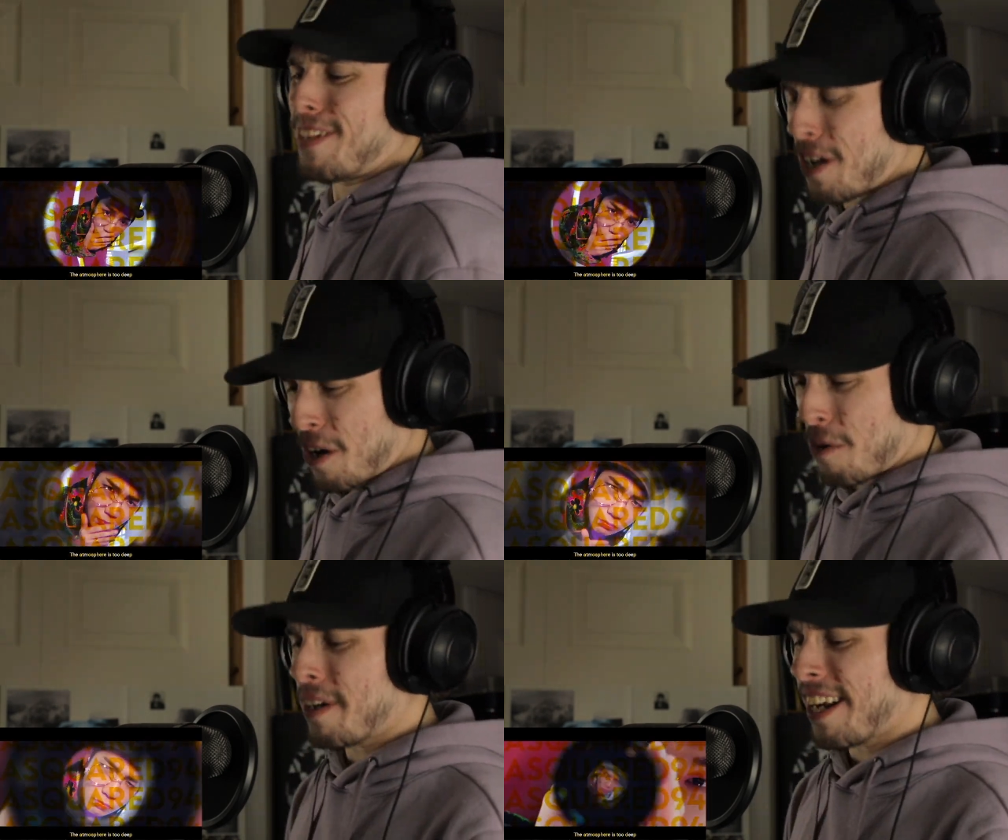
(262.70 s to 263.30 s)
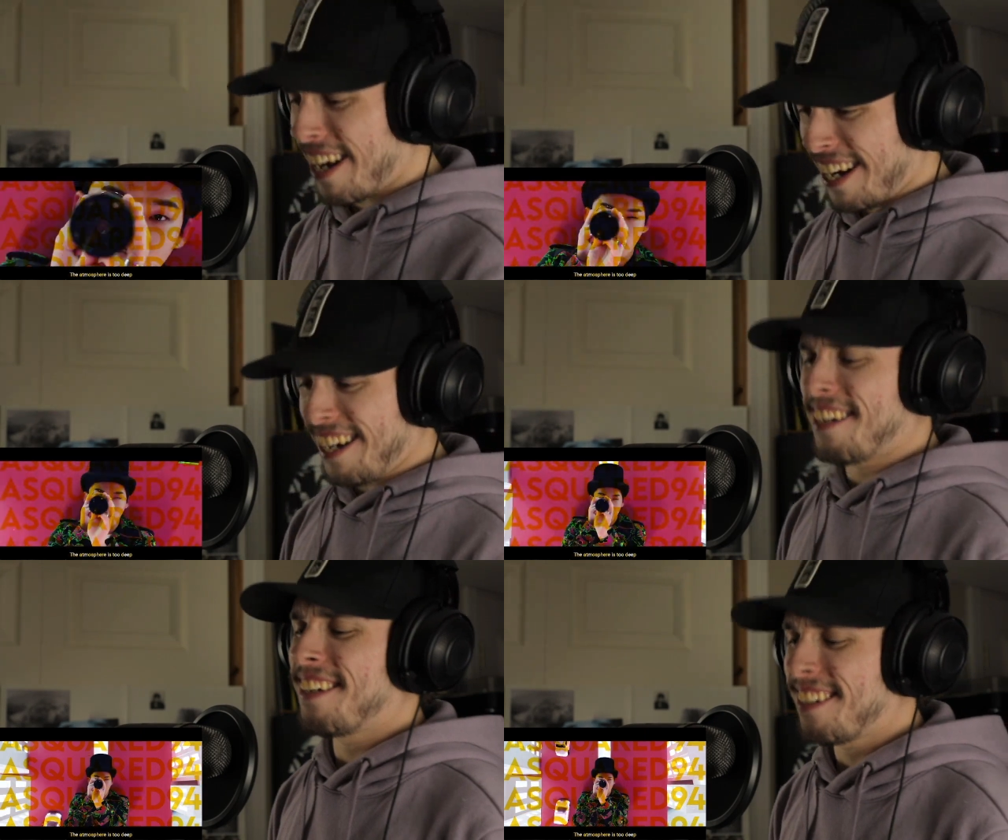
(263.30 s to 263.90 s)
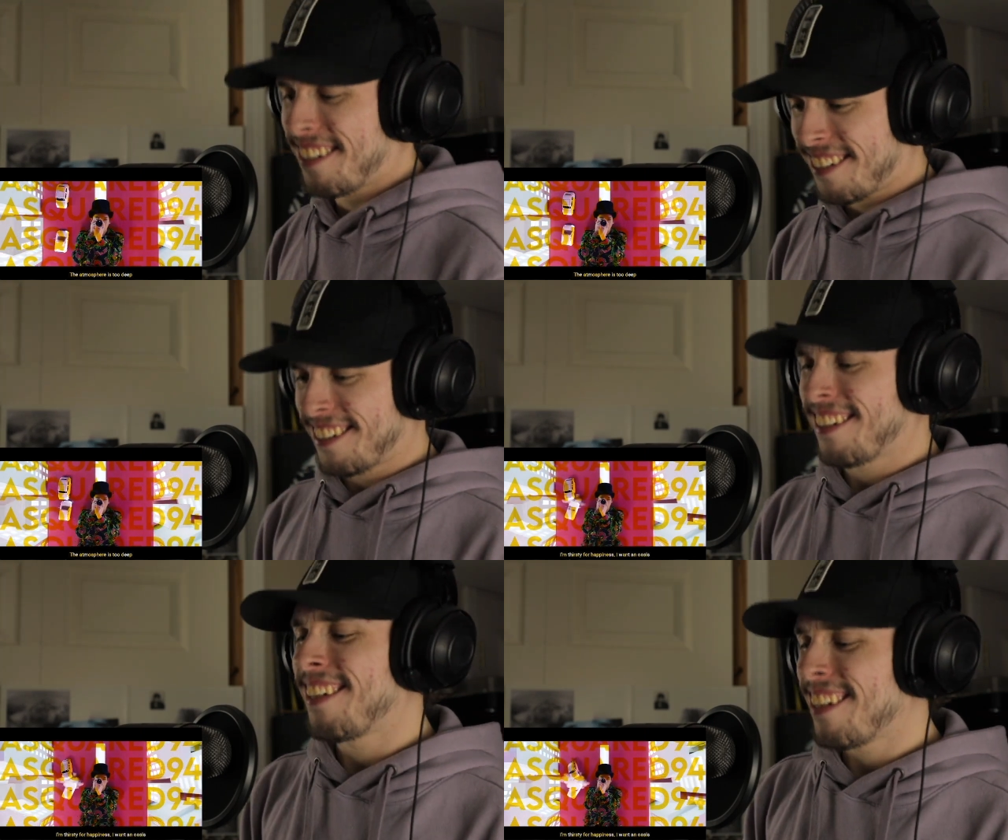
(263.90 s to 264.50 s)
Okay,
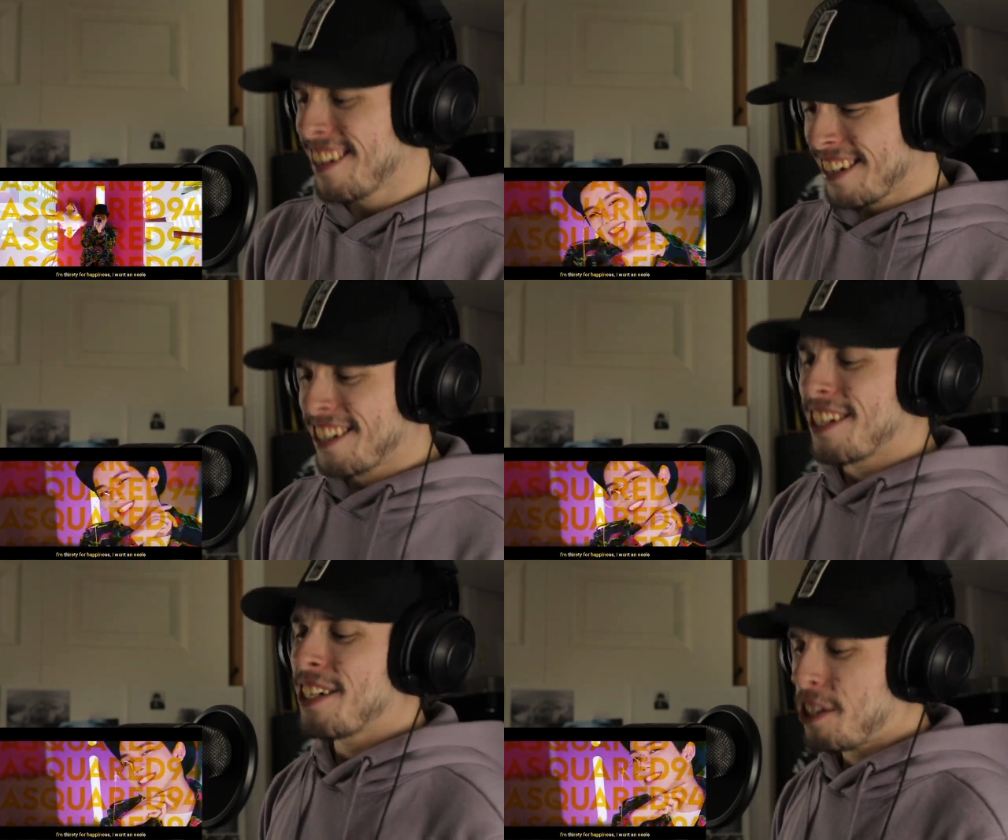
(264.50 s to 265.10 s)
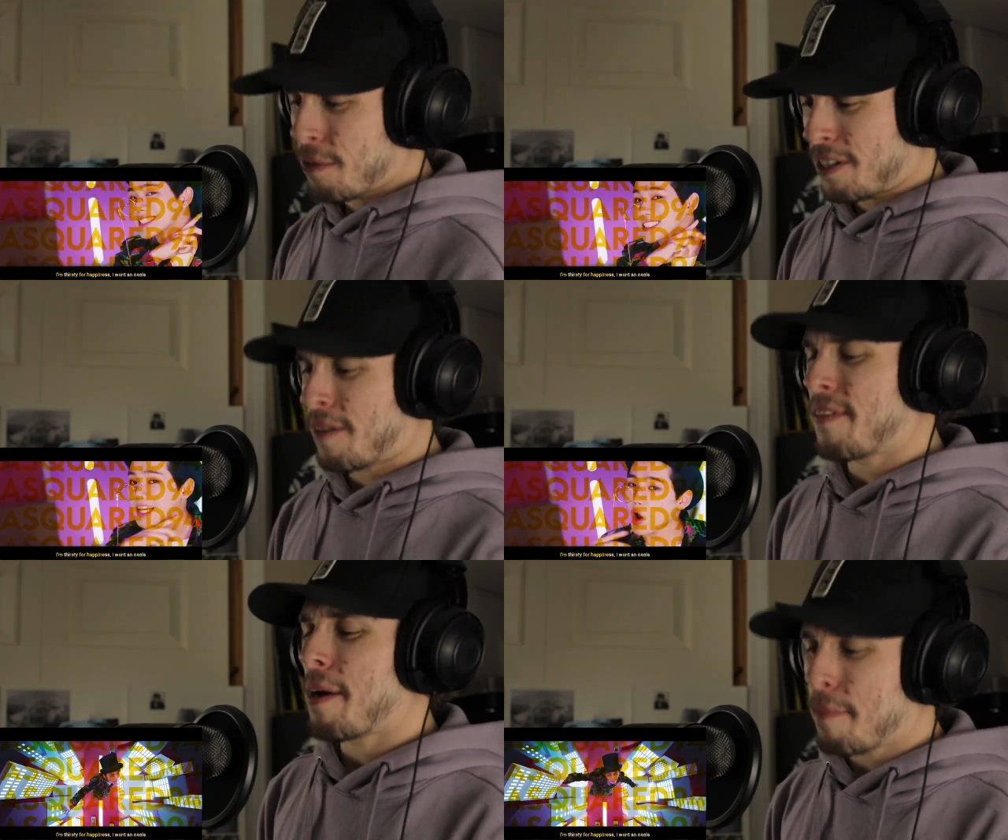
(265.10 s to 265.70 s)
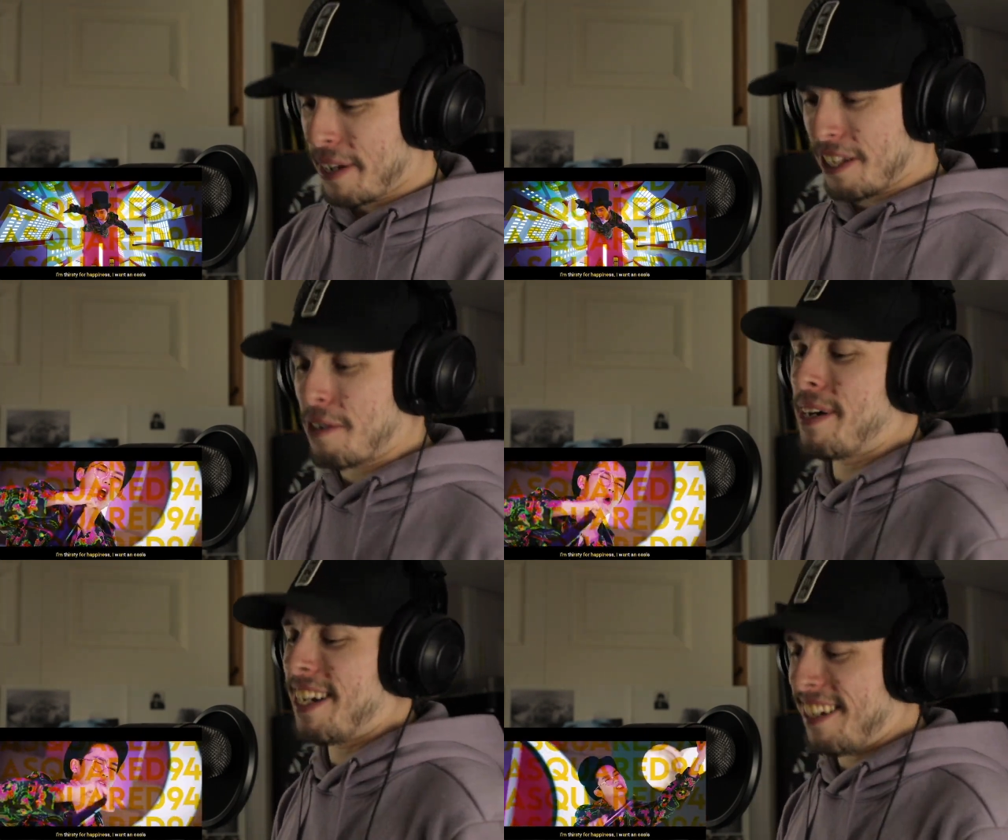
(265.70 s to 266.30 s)
switch up that beat a little bit.